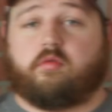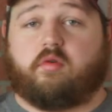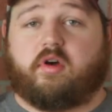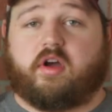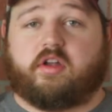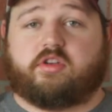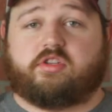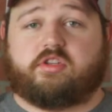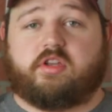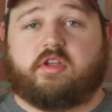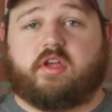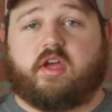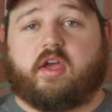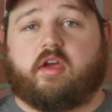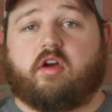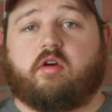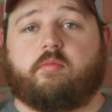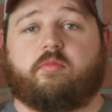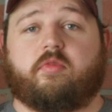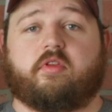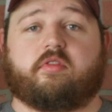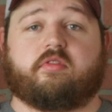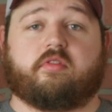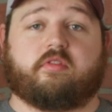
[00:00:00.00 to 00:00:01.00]
watching. I
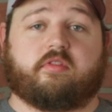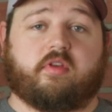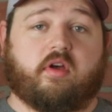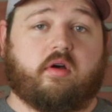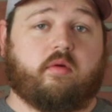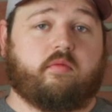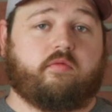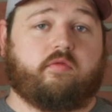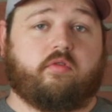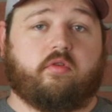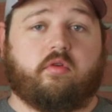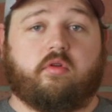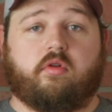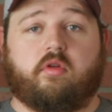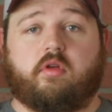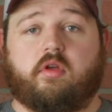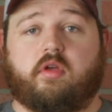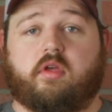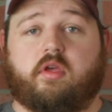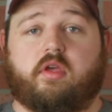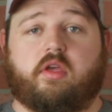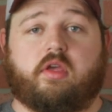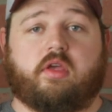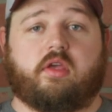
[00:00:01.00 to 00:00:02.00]
hope this was helpful
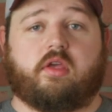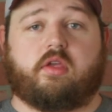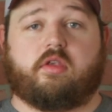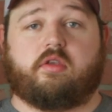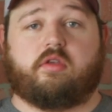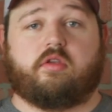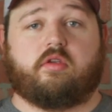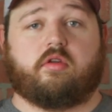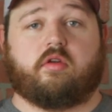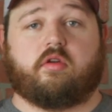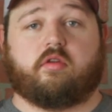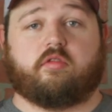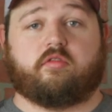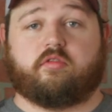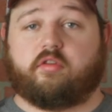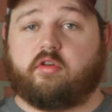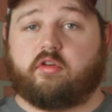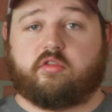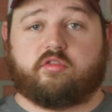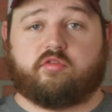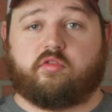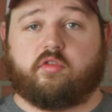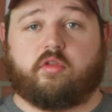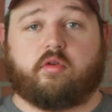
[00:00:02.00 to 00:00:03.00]
in your
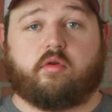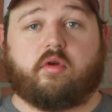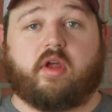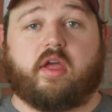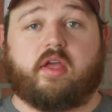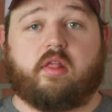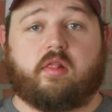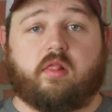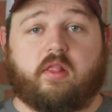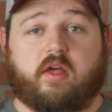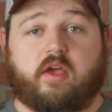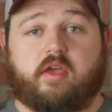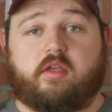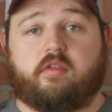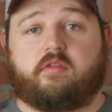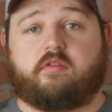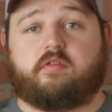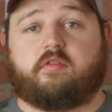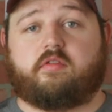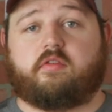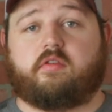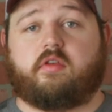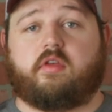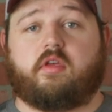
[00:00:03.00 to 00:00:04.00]
search for the right
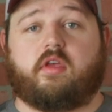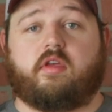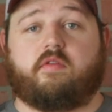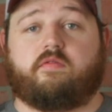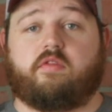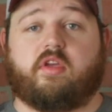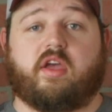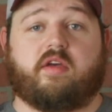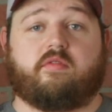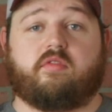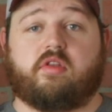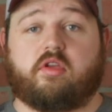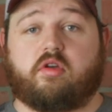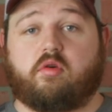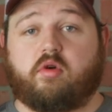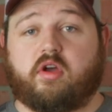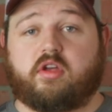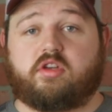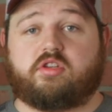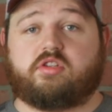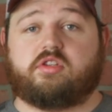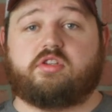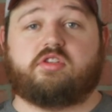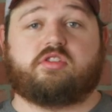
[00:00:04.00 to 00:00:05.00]
lights. If you have any
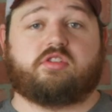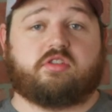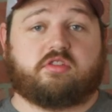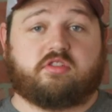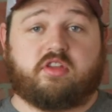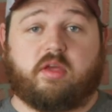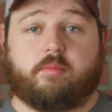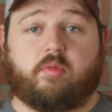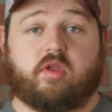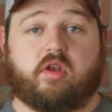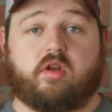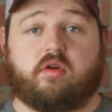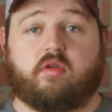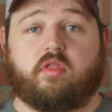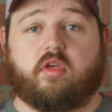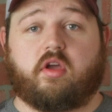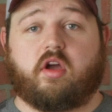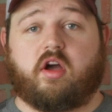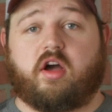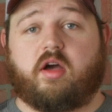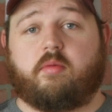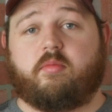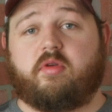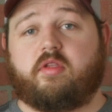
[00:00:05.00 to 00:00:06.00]
questions, just let me know in the
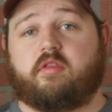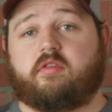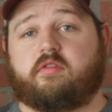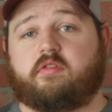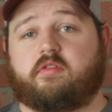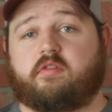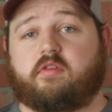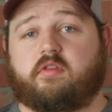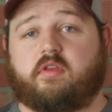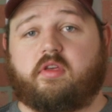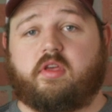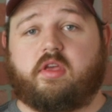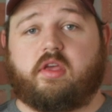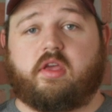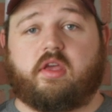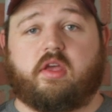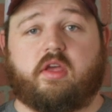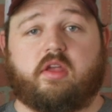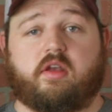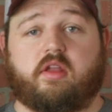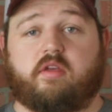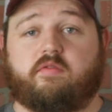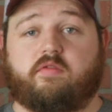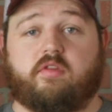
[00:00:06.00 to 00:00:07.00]
comments.
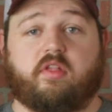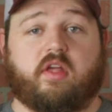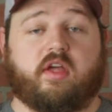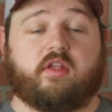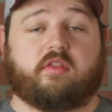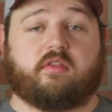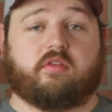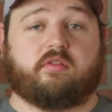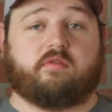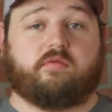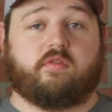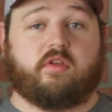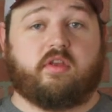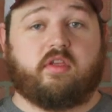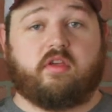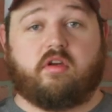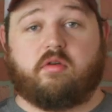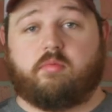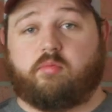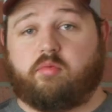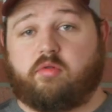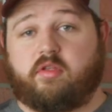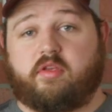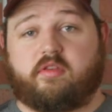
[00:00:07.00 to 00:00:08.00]
And if you like this
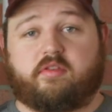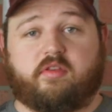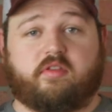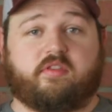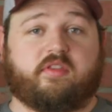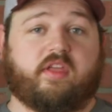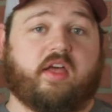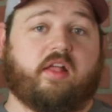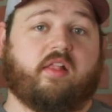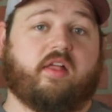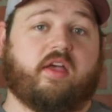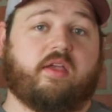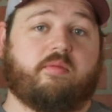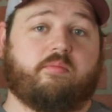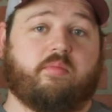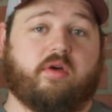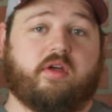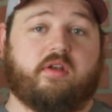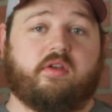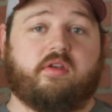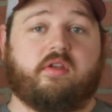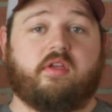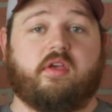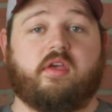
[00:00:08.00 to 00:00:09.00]
video, please hit that like
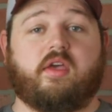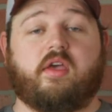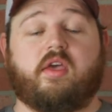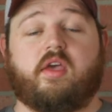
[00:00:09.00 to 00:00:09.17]
button.